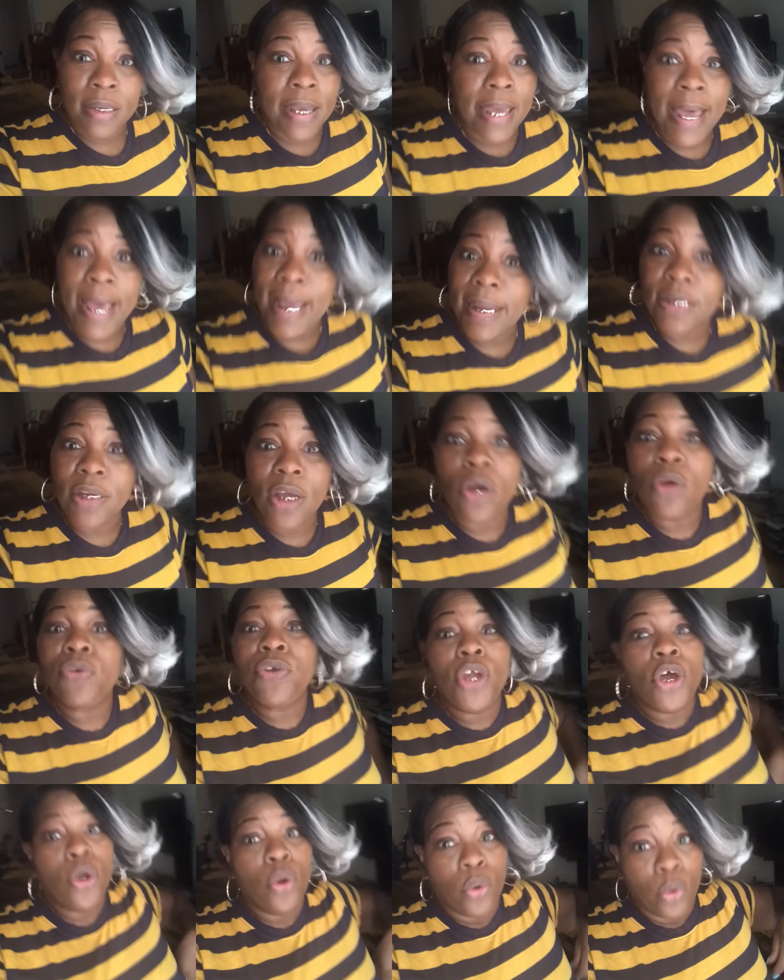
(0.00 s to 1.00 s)
I
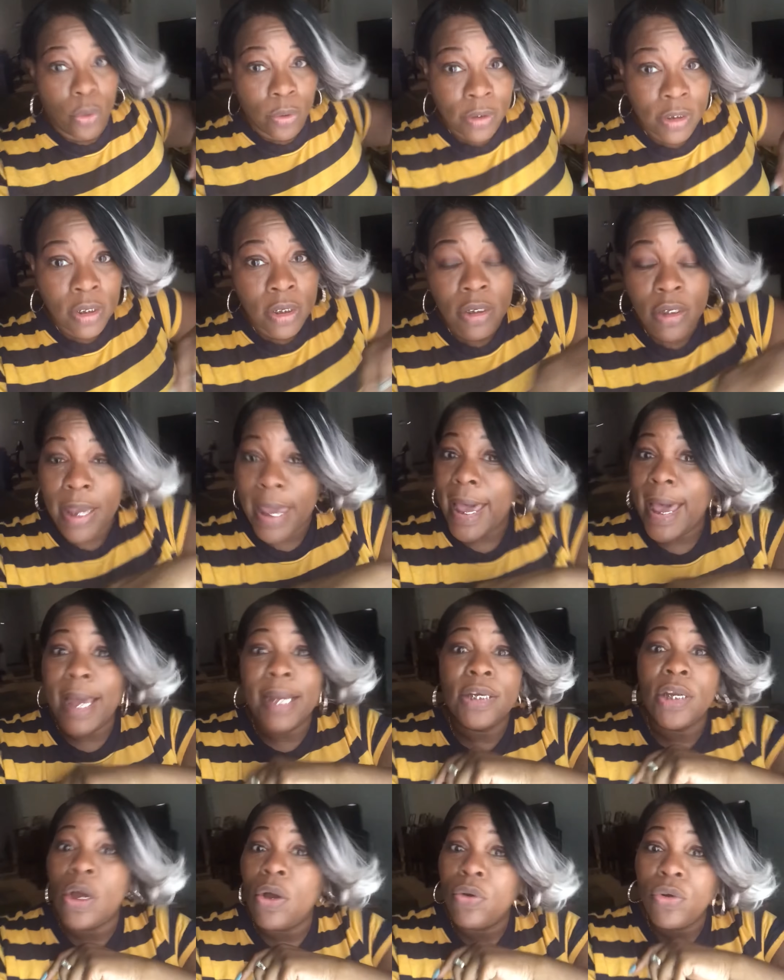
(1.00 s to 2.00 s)
don't know
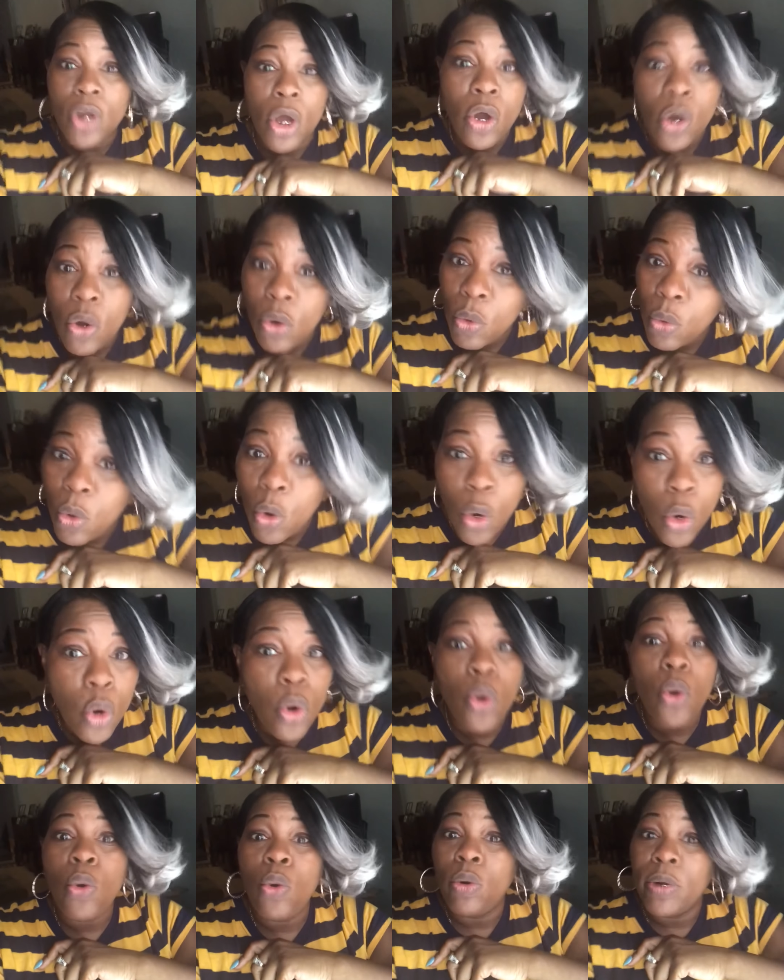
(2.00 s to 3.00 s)
I don't know
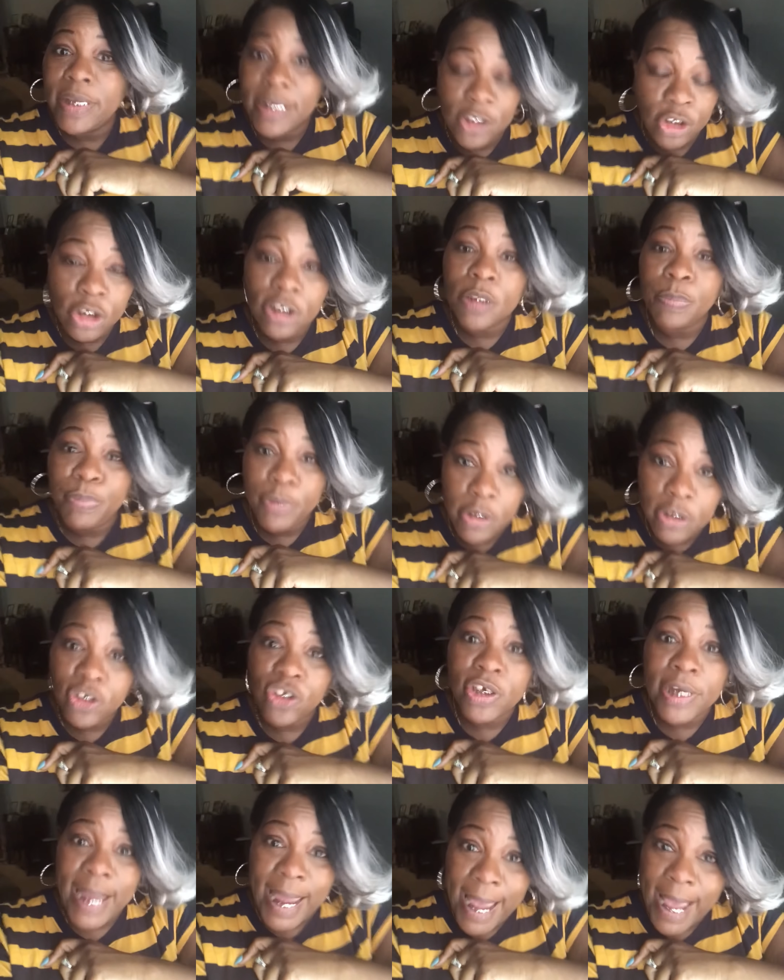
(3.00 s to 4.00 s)
who is your
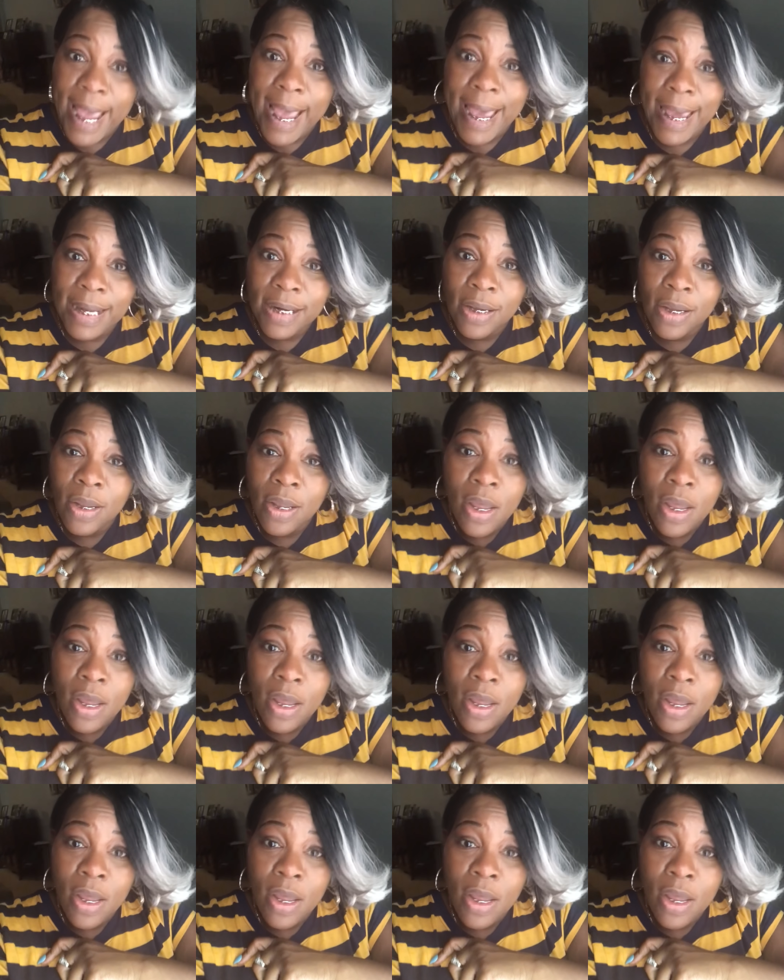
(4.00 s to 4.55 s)
spiritual guide.